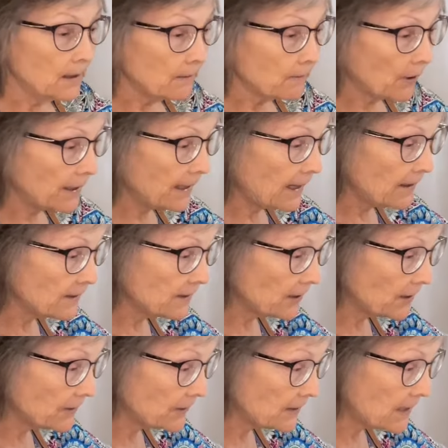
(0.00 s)
Rightio,
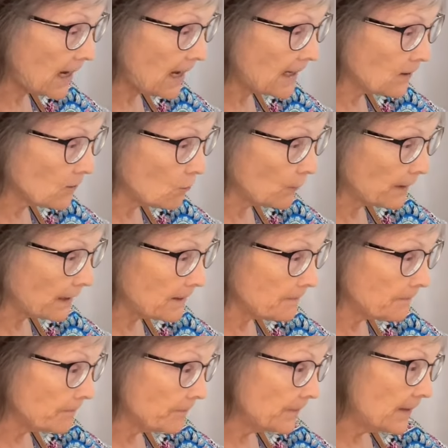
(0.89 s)
so start
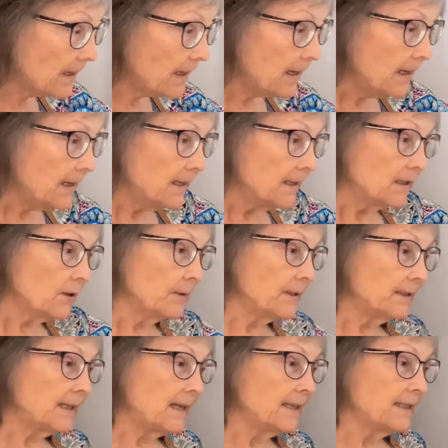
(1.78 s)
cooking. So
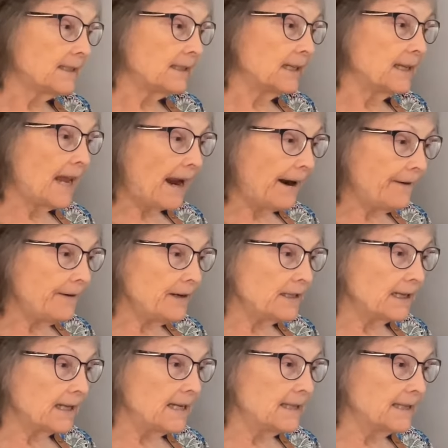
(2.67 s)
it says, to
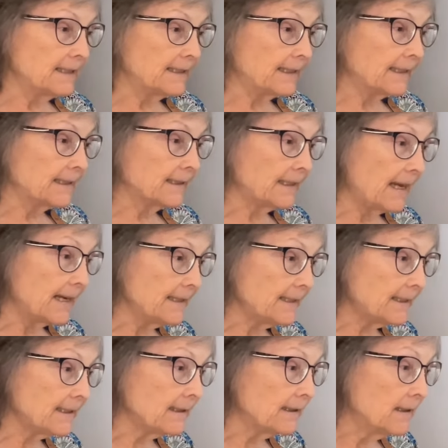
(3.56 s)
guarantee the
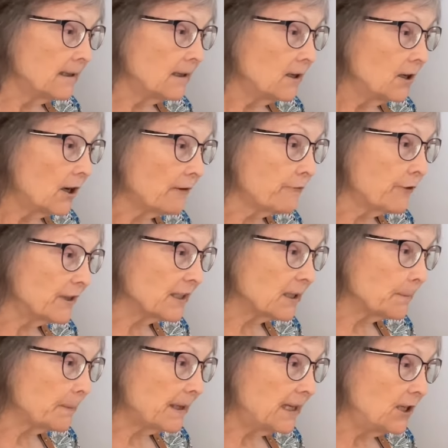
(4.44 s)
success of
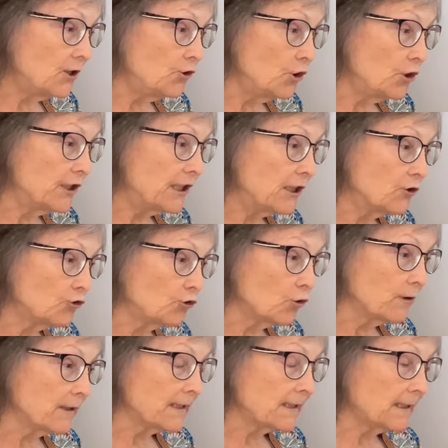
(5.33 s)
recipes using
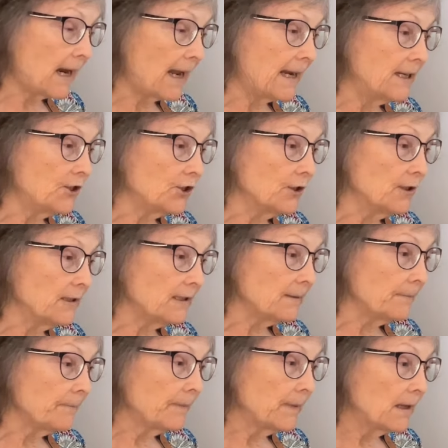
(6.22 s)
sugar stages,